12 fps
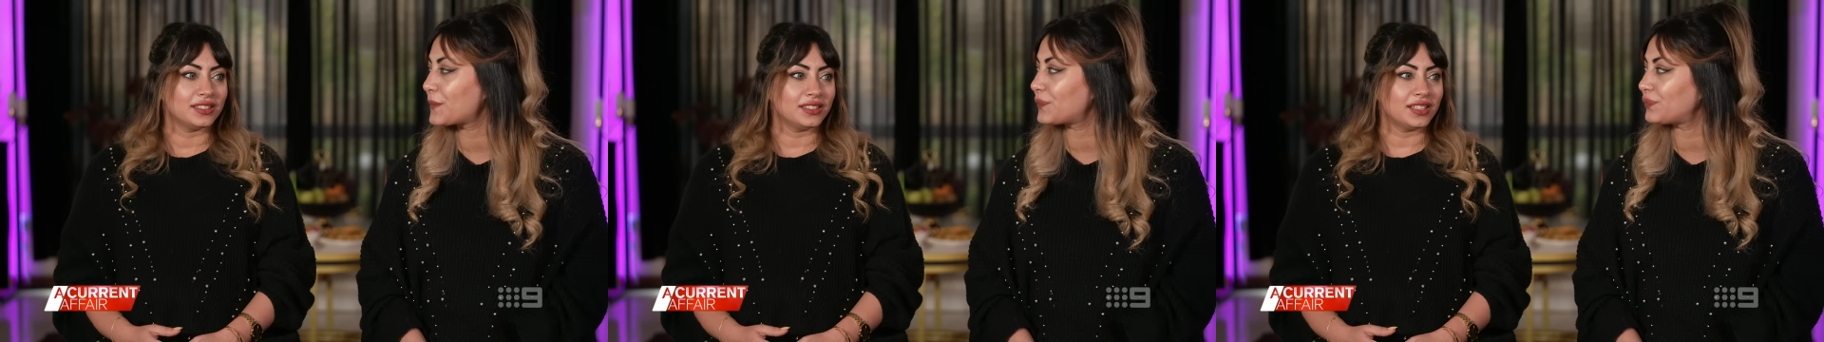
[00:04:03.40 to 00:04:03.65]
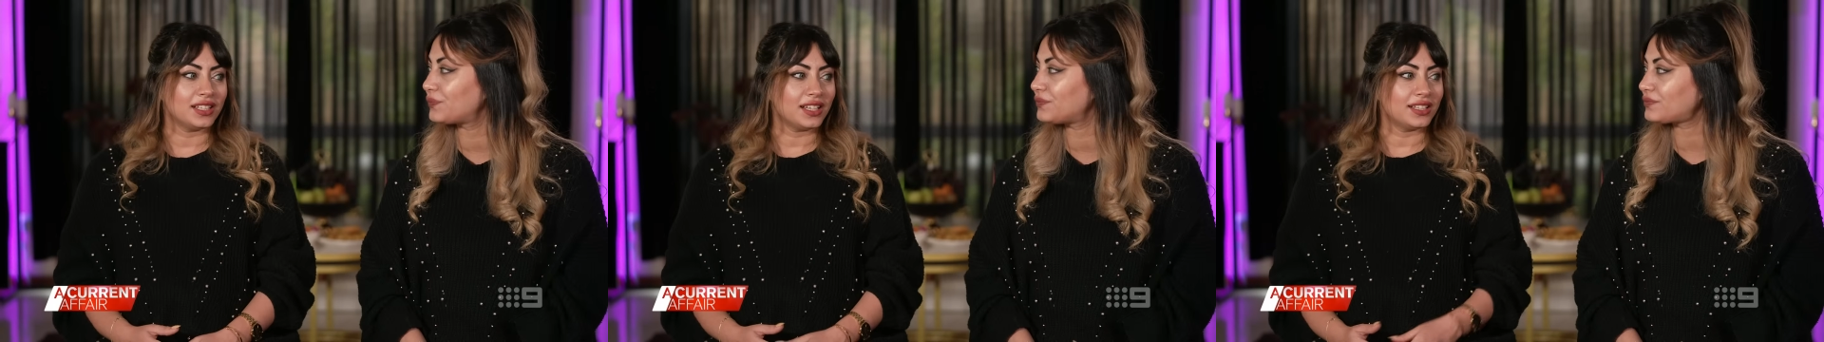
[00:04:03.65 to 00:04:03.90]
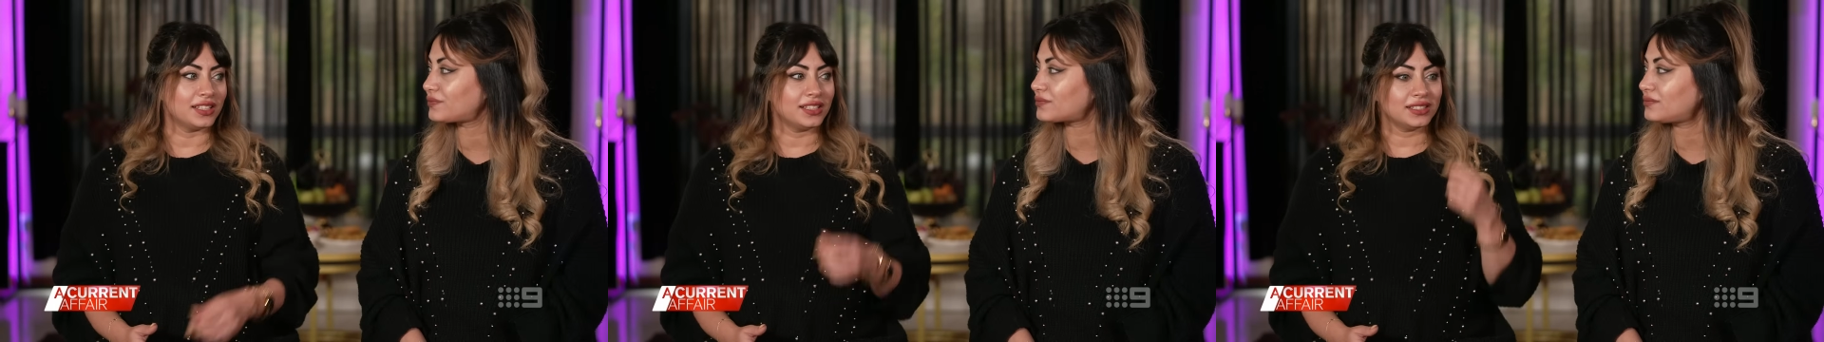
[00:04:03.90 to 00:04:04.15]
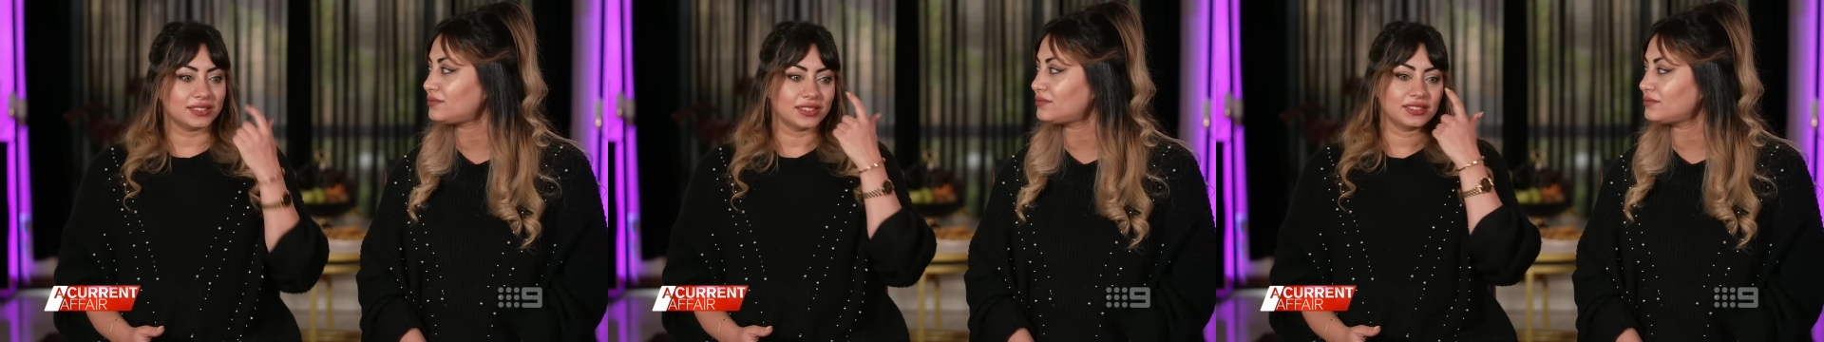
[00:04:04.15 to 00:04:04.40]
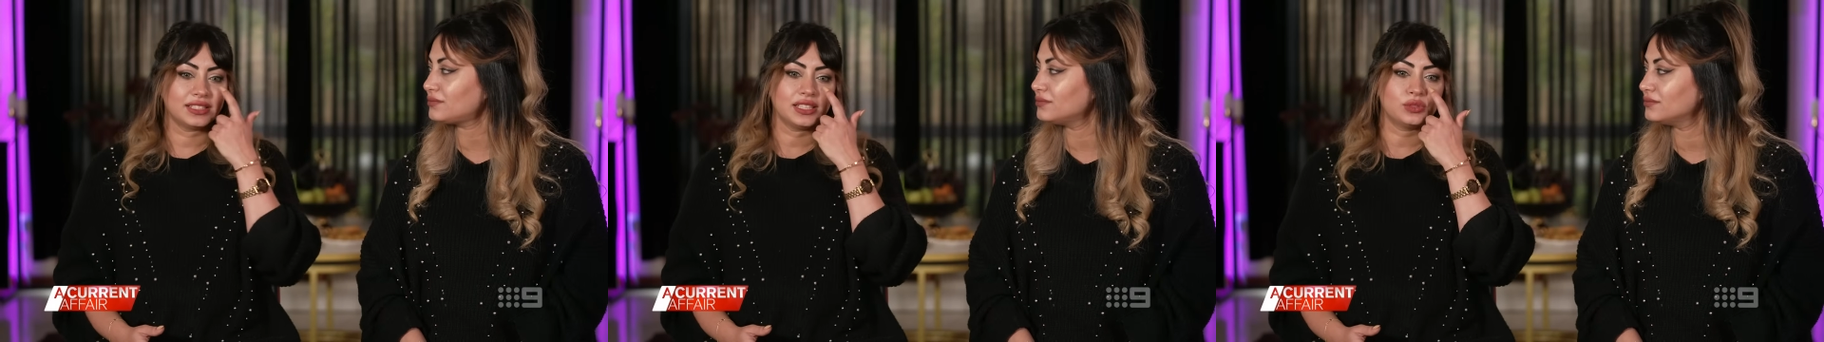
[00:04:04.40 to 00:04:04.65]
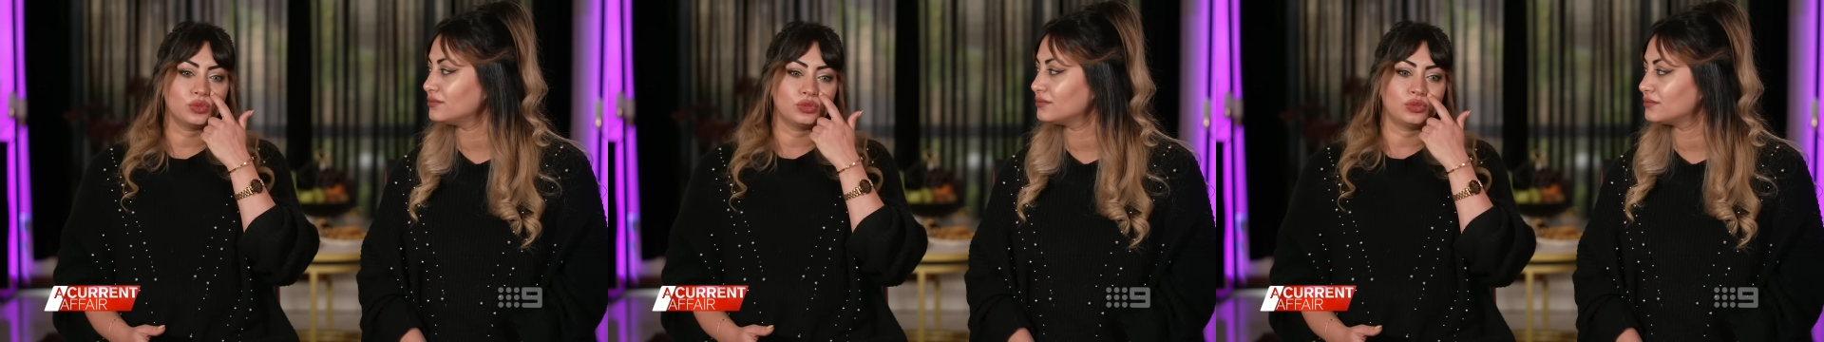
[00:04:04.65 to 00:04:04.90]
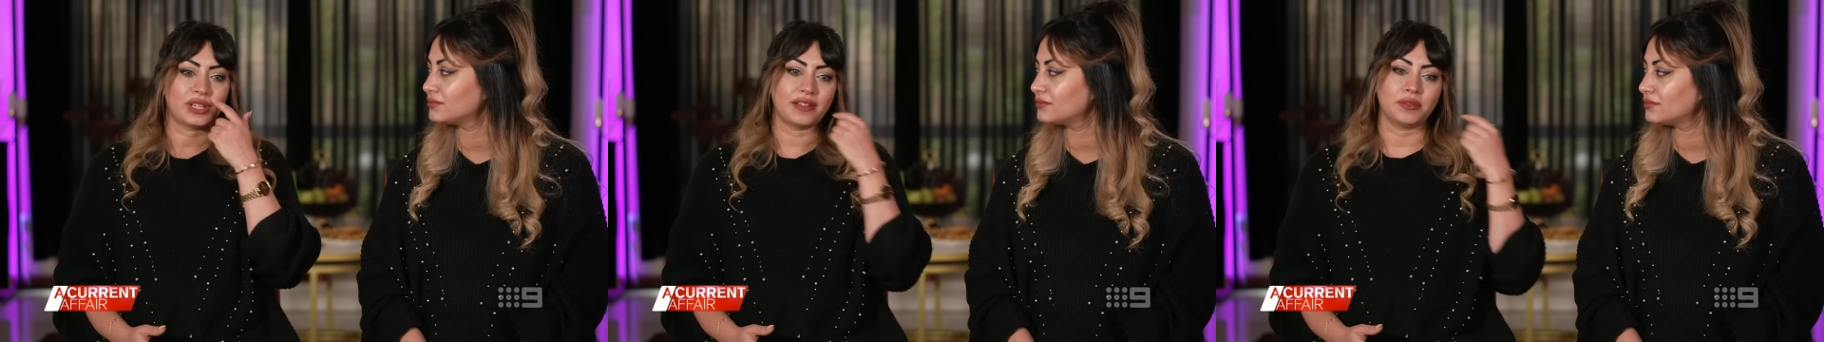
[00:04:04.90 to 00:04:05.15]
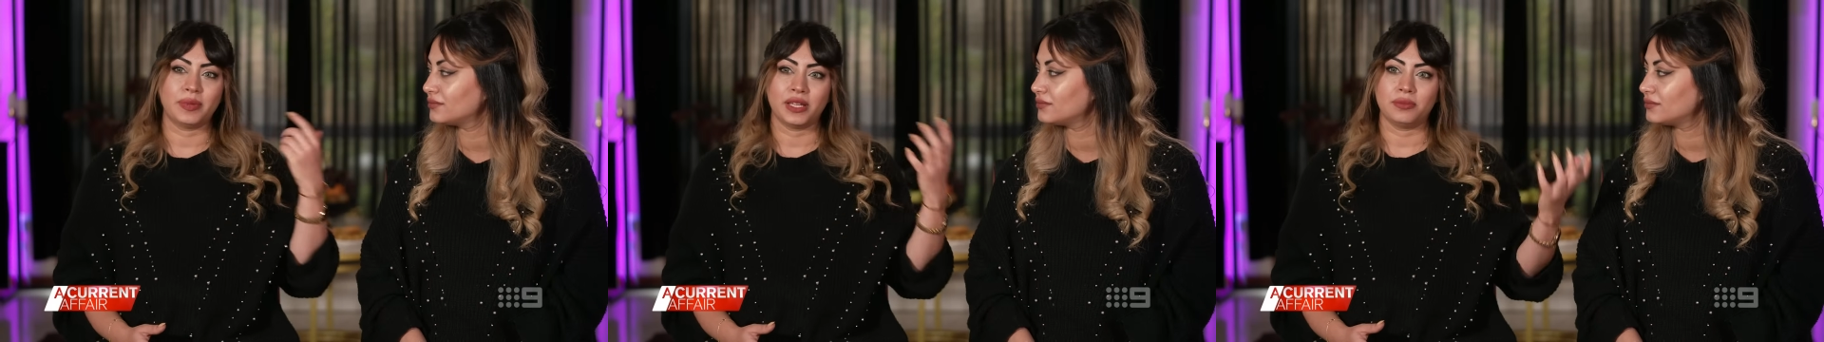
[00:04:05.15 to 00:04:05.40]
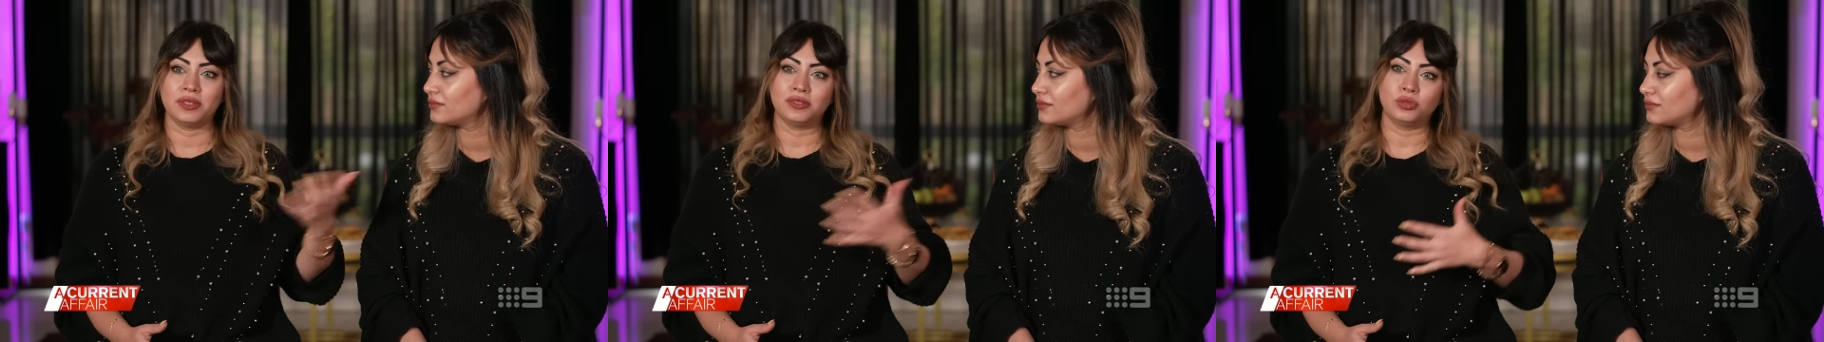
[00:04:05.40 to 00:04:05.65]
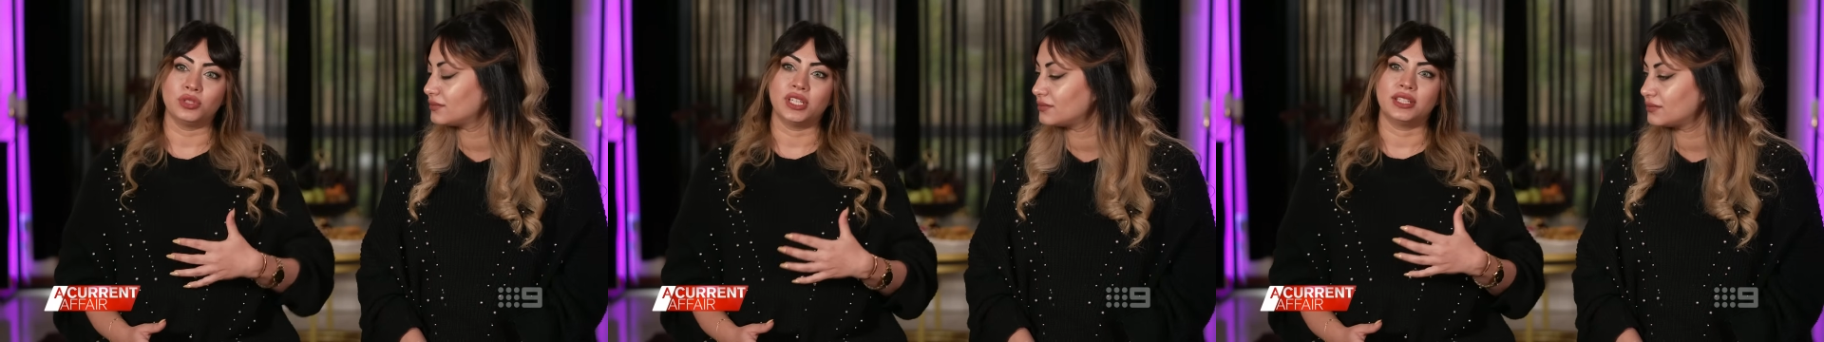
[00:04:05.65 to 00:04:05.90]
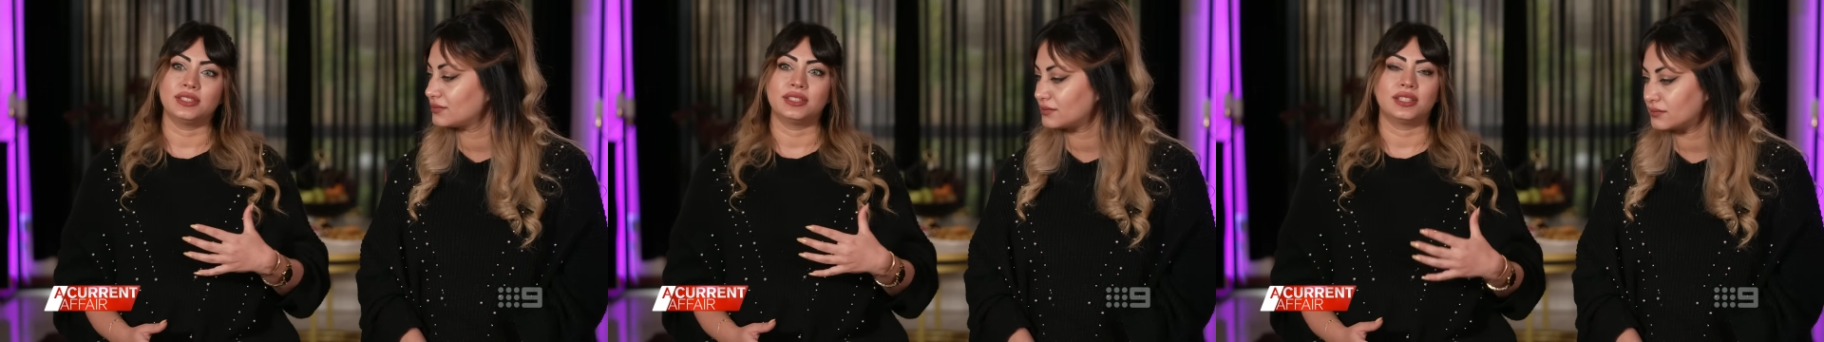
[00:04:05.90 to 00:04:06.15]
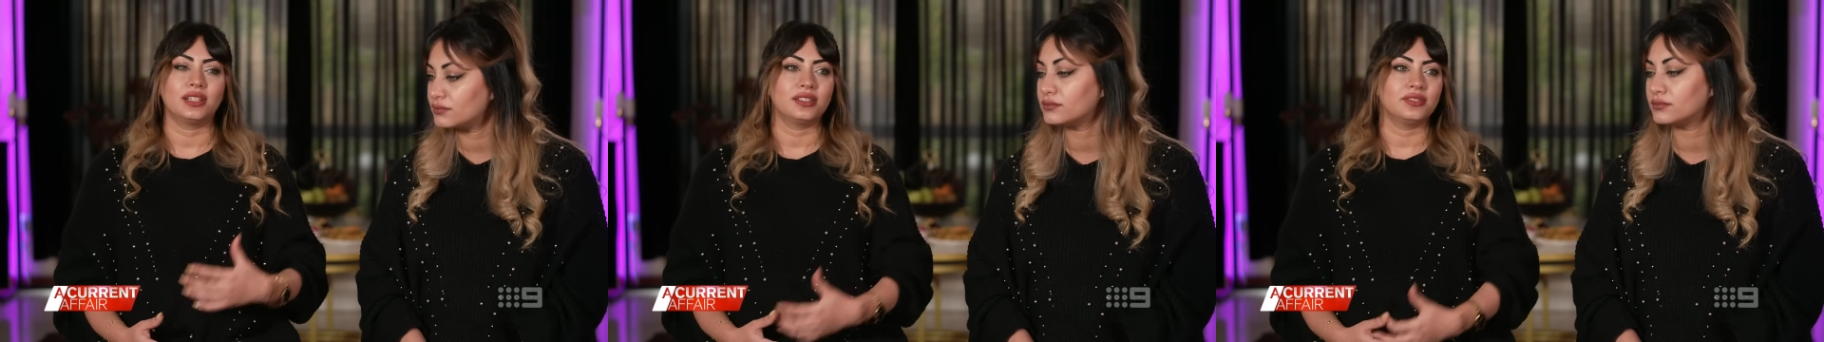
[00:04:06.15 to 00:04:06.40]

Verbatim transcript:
Speaker 1: Yeah, I think it's really good to have a baby together.